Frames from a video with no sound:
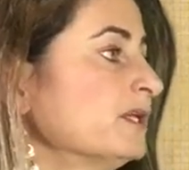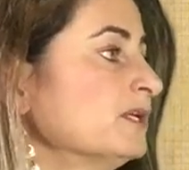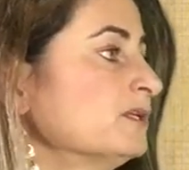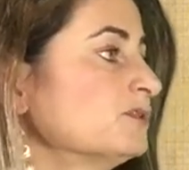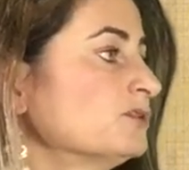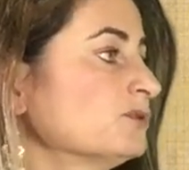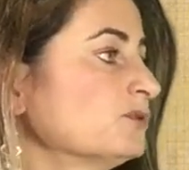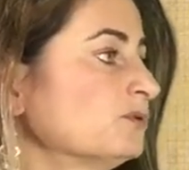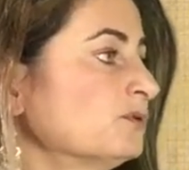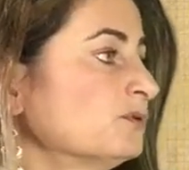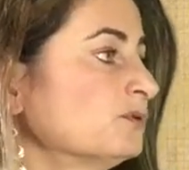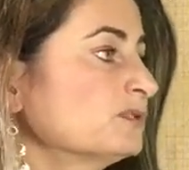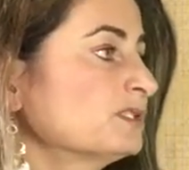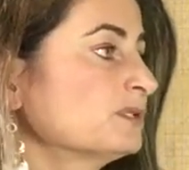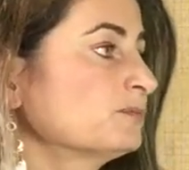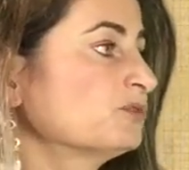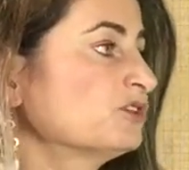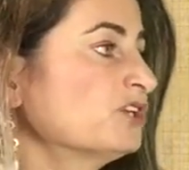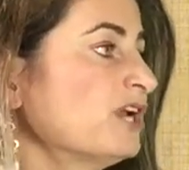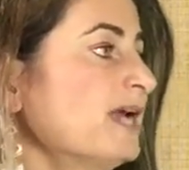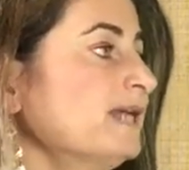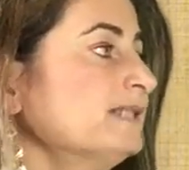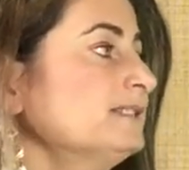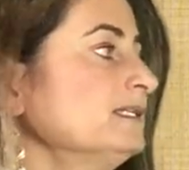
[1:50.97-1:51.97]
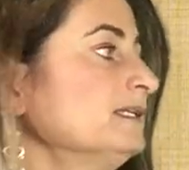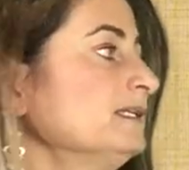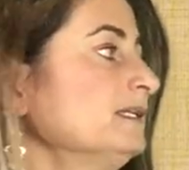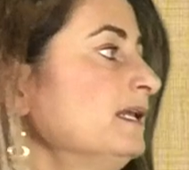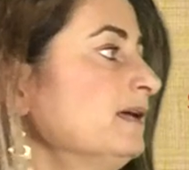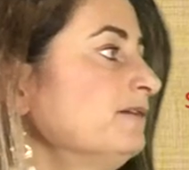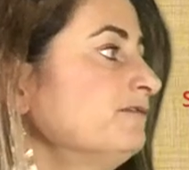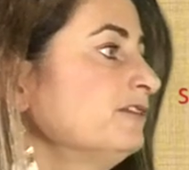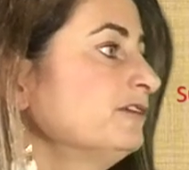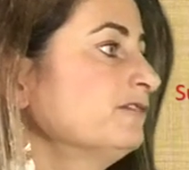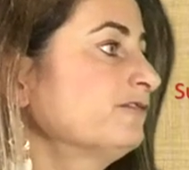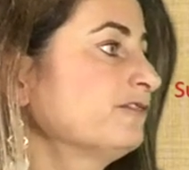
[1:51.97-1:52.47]
So subtract
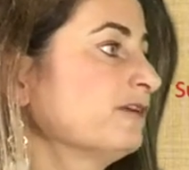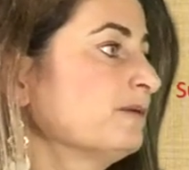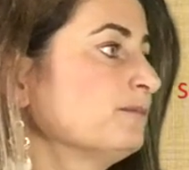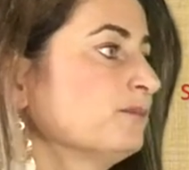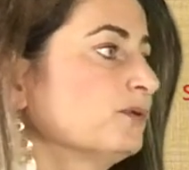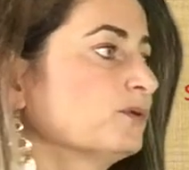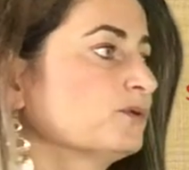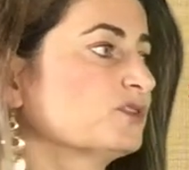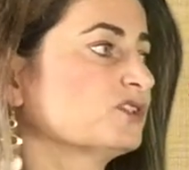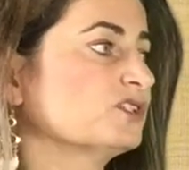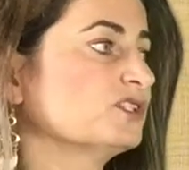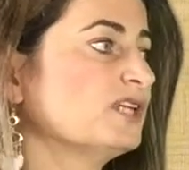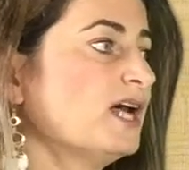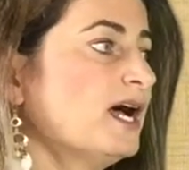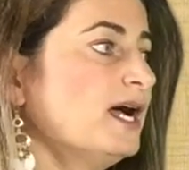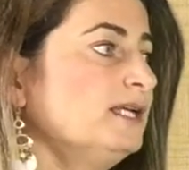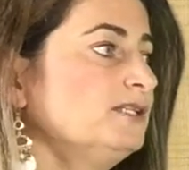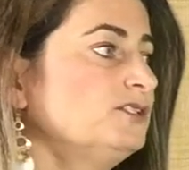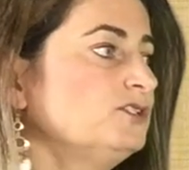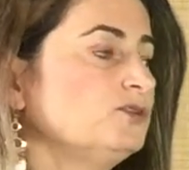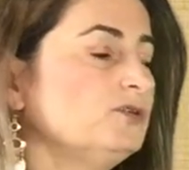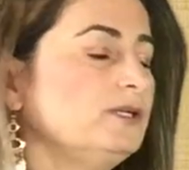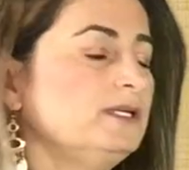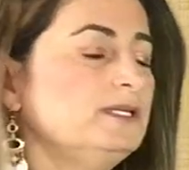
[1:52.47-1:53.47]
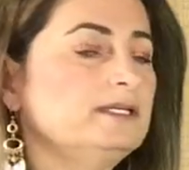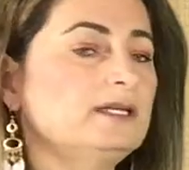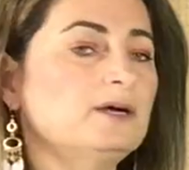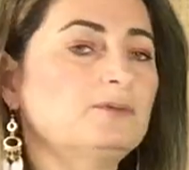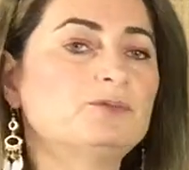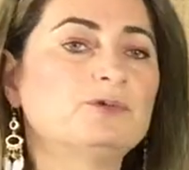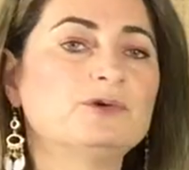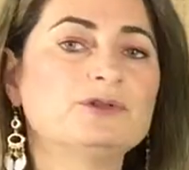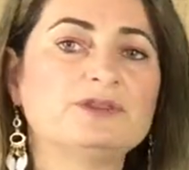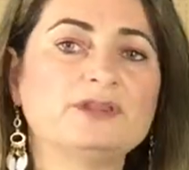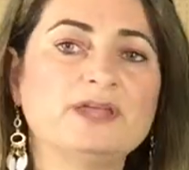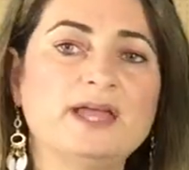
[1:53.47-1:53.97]
11 from both sides, you end
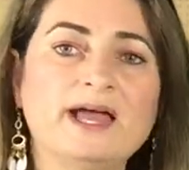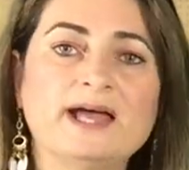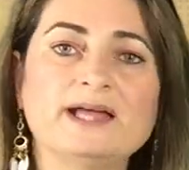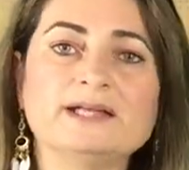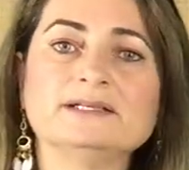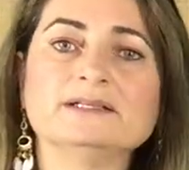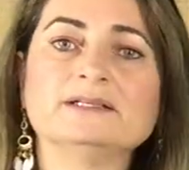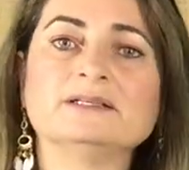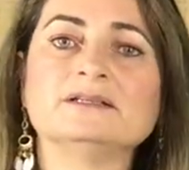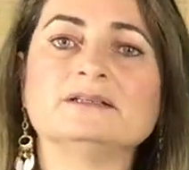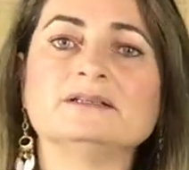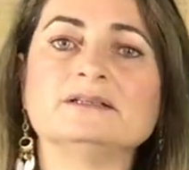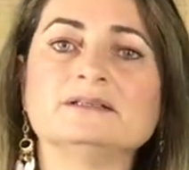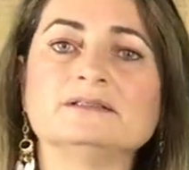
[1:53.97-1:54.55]
up with n